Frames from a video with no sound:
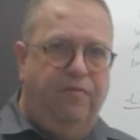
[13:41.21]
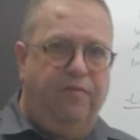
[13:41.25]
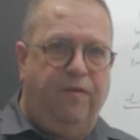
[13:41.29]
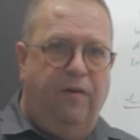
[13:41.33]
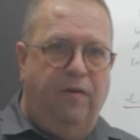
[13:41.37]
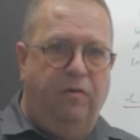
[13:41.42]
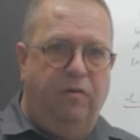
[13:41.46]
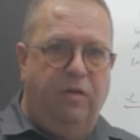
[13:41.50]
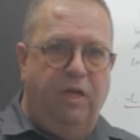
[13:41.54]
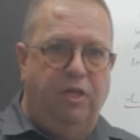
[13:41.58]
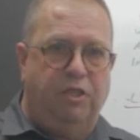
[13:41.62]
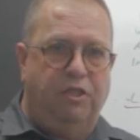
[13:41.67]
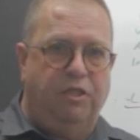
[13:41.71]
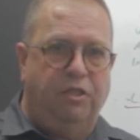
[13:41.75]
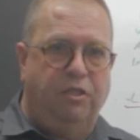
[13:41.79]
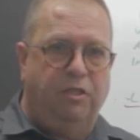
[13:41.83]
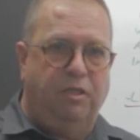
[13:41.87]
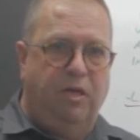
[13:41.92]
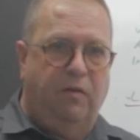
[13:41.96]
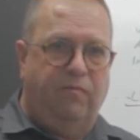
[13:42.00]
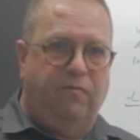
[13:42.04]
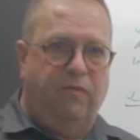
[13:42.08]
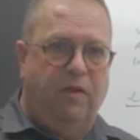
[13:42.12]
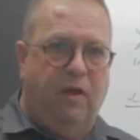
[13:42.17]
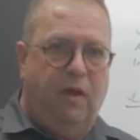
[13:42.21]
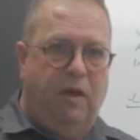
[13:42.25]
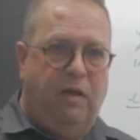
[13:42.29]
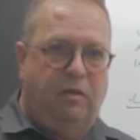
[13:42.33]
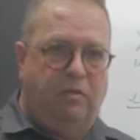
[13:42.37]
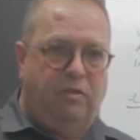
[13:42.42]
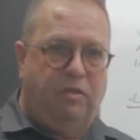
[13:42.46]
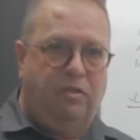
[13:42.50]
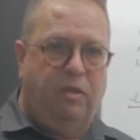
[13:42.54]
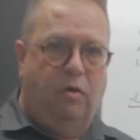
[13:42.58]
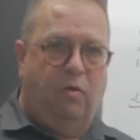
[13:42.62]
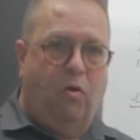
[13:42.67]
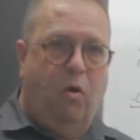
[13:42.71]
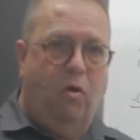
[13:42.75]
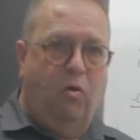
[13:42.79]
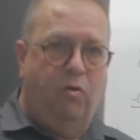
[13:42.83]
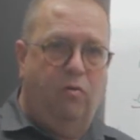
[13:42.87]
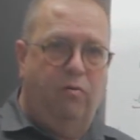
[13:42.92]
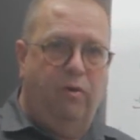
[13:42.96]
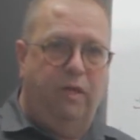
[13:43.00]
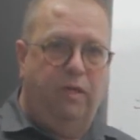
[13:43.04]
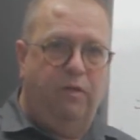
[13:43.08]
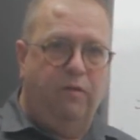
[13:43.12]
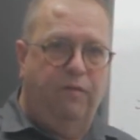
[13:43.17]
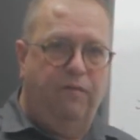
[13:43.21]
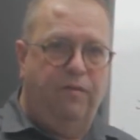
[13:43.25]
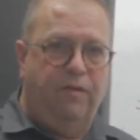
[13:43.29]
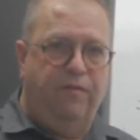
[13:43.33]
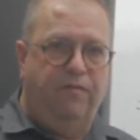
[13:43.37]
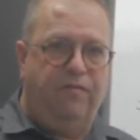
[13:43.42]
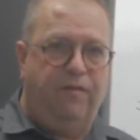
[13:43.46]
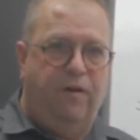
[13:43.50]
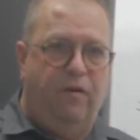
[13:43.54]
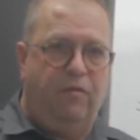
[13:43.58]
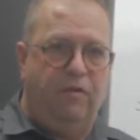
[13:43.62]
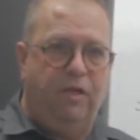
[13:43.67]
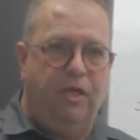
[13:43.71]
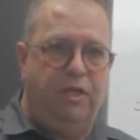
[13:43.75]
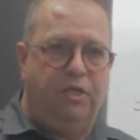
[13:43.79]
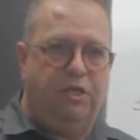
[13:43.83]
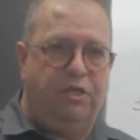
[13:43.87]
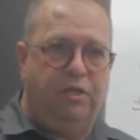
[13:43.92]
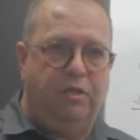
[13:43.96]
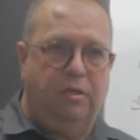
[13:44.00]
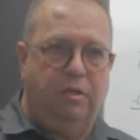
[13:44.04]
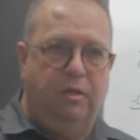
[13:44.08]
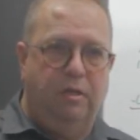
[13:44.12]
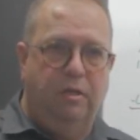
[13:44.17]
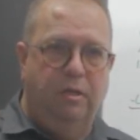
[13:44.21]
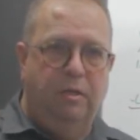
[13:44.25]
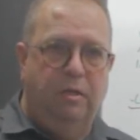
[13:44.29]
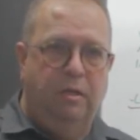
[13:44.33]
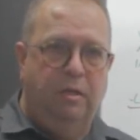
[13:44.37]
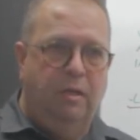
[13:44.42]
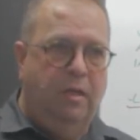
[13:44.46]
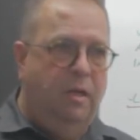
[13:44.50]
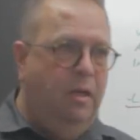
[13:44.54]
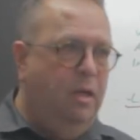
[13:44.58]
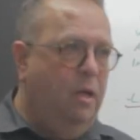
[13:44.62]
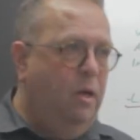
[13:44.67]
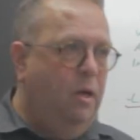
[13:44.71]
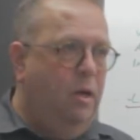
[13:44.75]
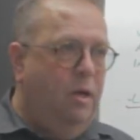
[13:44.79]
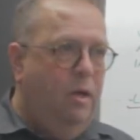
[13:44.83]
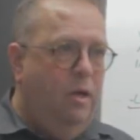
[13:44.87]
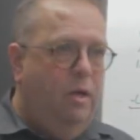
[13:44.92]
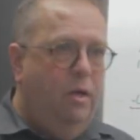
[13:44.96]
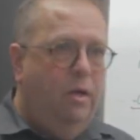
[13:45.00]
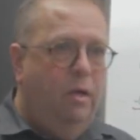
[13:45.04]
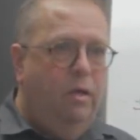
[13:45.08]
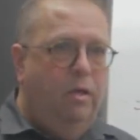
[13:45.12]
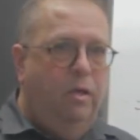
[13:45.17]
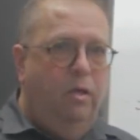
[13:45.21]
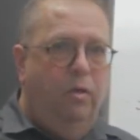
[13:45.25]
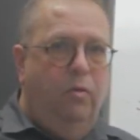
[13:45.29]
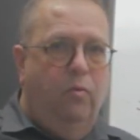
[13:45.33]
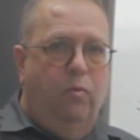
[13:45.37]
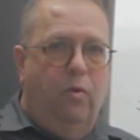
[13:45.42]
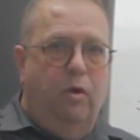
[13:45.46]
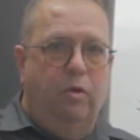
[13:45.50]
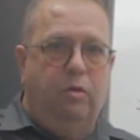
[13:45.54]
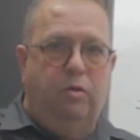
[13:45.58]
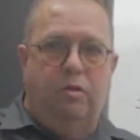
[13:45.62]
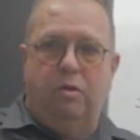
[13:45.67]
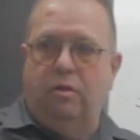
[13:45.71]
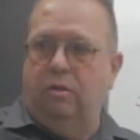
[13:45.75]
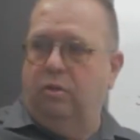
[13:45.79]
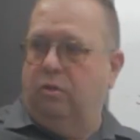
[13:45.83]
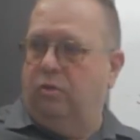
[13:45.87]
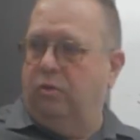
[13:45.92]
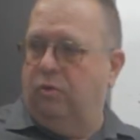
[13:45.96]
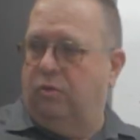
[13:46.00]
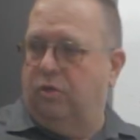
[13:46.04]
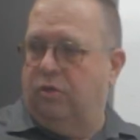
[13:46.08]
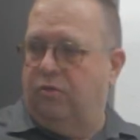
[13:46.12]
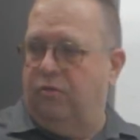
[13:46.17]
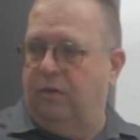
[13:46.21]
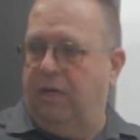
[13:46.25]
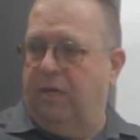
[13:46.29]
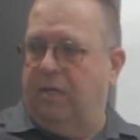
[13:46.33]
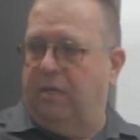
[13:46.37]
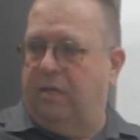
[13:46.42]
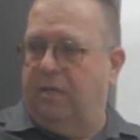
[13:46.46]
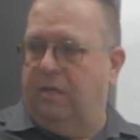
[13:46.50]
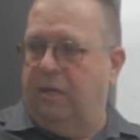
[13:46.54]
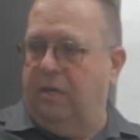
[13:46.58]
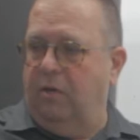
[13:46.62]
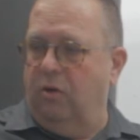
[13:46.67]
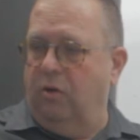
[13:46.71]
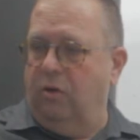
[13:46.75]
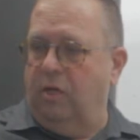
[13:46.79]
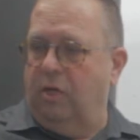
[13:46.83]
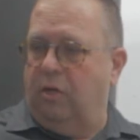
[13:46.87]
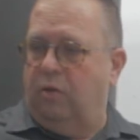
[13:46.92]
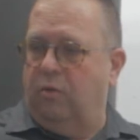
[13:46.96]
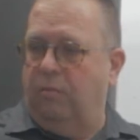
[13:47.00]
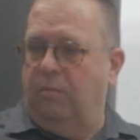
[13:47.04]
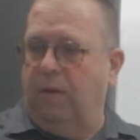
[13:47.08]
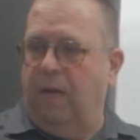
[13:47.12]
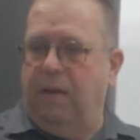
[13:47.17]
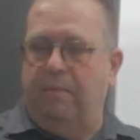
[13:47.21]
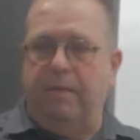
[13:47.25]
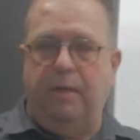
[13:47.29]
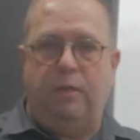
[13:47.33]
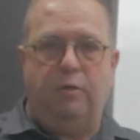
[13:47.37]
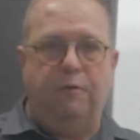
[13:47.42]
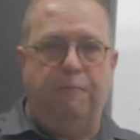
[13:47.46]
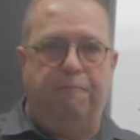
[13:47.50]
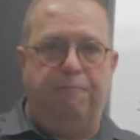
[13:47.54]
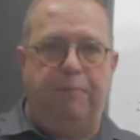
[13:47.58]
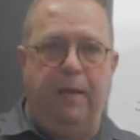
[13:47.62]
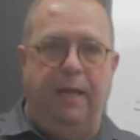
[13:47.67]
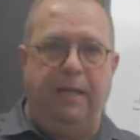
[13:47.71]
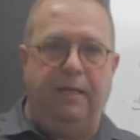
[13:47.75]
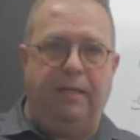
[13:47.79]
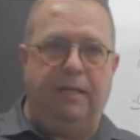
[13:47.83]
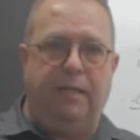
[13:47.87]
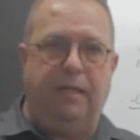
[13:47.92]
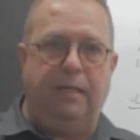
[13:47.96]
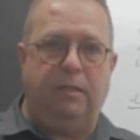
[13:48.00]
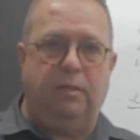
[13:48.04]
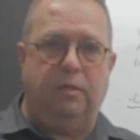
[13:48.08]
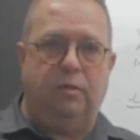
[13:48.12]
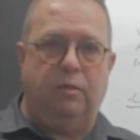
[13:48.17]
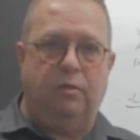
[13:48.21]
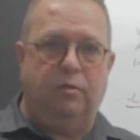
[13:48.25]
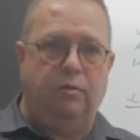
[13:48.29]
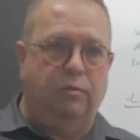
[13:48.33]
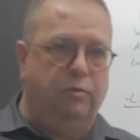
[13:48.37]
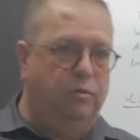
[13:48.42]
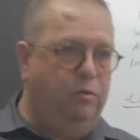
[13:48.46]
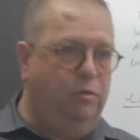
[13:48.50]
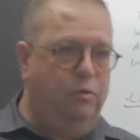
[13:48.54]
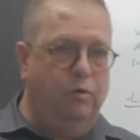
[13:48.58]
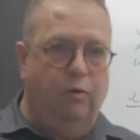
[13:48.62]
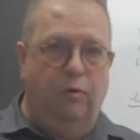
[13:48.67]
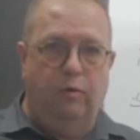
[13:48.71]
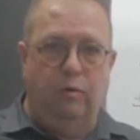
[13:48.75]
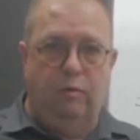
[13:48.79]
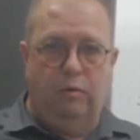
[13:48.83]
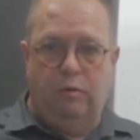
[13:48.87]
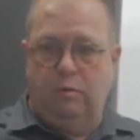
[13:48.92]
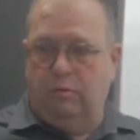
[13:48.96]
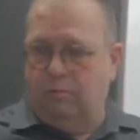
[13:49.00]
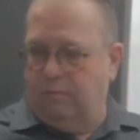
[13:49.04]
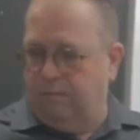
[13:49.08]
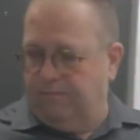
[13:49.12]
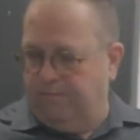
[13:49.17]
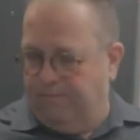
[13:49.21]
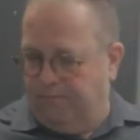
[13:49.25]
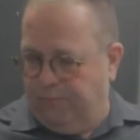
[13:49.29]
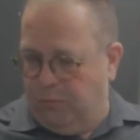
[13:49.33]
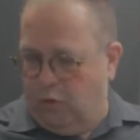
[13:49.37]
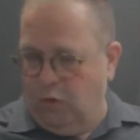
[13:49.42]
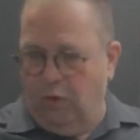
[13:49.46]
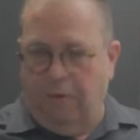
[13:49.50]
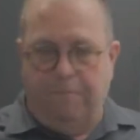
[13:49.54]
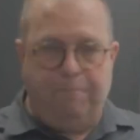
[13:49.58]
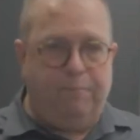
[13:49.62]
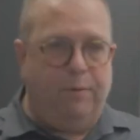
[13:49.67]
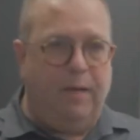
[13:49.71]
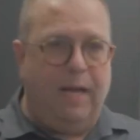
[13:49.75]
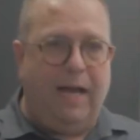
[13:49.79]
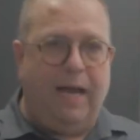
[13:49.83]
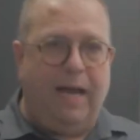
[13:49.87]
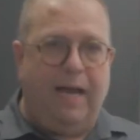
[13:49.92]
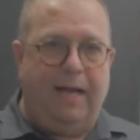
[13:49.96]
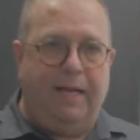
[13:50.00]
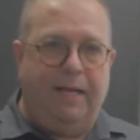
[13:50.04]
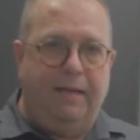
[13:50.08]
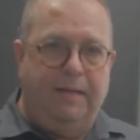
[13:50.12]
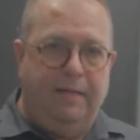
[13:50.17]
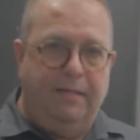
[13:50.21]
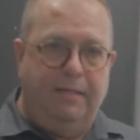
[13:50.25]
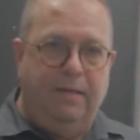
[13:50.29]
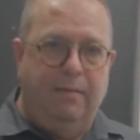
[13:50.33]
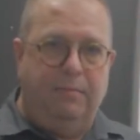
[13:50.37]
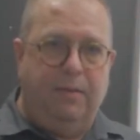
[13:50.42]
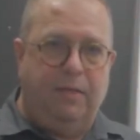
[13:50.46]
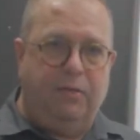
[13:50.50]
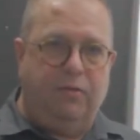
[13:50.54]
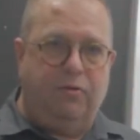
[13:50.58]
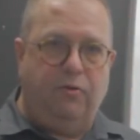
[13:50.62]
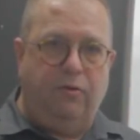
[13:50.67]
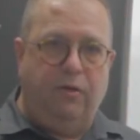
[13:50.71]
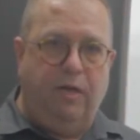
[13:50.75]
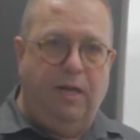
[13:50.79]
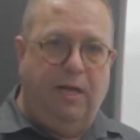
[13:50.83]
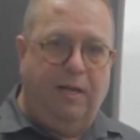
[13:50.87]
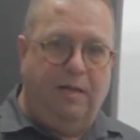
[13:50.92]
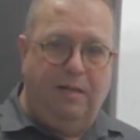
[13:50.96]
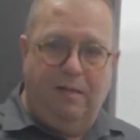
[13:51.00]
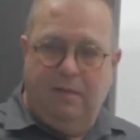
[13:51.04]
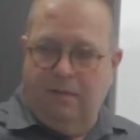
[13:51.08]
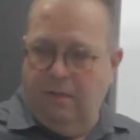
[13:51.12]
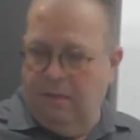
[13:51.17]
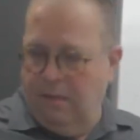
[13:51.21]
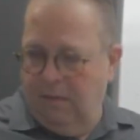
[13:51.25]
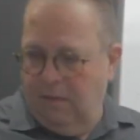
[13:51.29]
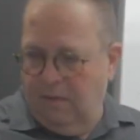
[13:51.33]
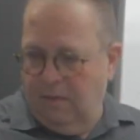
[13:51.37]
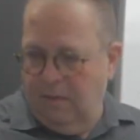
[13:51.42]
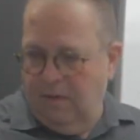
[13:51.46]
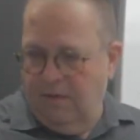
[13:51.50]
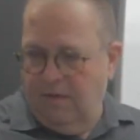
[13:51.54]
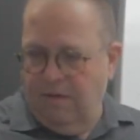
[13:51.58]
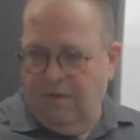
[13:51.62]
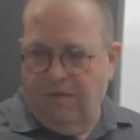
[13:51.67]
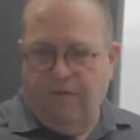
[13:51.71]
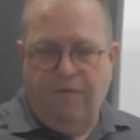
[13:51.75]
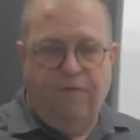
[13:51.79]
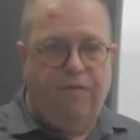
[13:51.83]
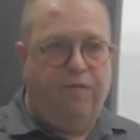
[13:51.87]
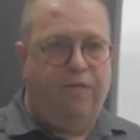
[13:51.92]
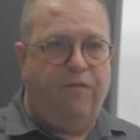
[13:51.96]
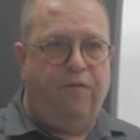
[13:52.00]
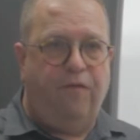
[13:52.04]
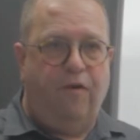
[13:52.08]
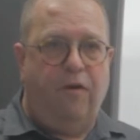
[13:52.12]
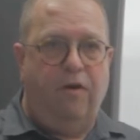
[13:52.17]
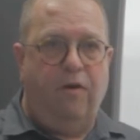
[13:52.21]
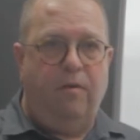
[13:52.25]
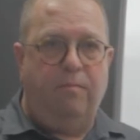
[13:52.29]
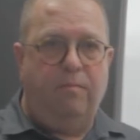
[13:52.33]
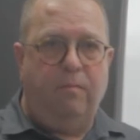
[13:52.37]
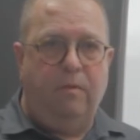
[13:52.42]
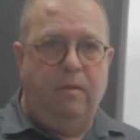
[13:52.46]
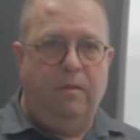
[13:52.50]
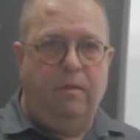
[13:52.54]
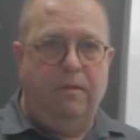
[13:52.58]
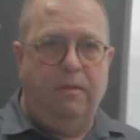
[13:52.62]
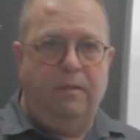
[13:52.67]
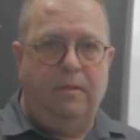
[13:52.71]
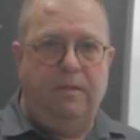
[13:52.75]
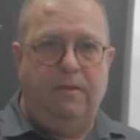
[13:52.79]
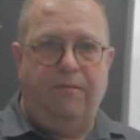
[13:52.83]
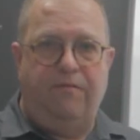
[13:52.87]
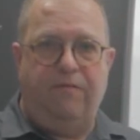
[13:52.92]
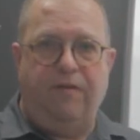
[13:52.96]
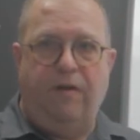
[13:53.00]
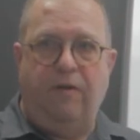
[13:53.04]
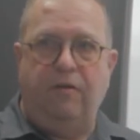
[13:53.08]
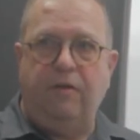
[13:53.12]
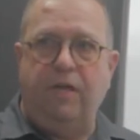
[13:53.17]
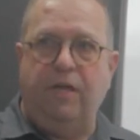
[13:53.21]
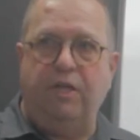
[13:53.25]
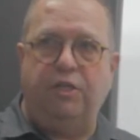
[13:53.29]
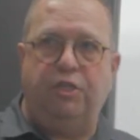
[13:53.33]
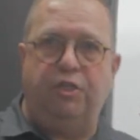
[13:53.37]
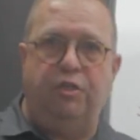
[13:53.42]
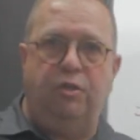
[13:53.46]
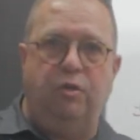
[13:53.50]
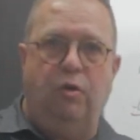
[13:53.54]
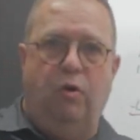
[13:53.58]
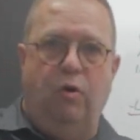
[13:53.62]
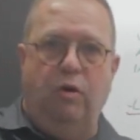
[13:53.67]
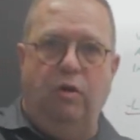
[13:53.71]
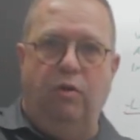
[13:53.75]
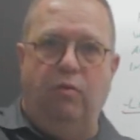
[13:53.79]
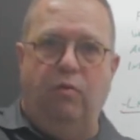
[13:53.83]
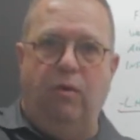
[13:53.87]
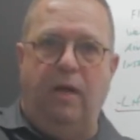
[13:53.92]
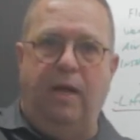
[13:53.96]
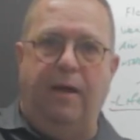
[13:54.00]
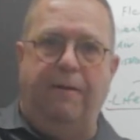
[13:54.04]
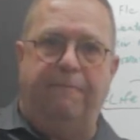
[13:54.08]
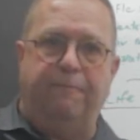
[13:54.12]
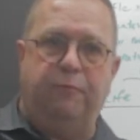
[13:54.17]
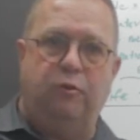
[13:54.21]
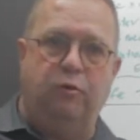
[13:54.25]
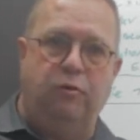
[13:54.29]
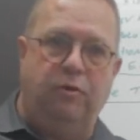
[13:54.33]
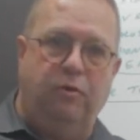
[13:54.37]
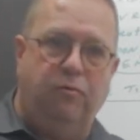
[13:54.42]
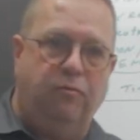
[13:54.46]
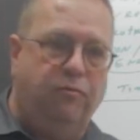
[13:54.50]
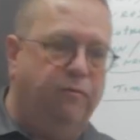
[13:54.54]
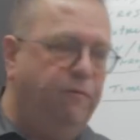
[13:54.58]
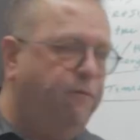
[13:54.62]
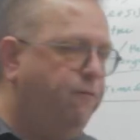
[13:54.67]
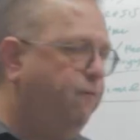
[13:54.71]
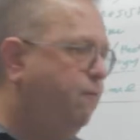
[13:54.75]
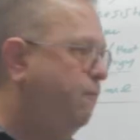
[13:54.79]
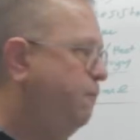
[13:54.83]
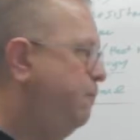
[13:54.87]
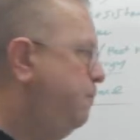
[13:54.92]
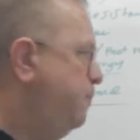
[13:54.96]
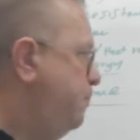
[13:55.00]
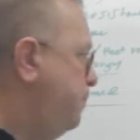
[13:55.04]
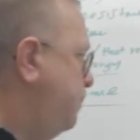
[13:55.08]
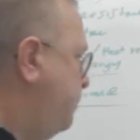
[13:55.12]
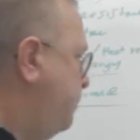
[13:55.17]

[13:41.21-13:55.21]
the foundations of the house, the concrete of the foundation. You want to treat in order to be able to paint it, to apply the material from the foundation all the way up to the roof.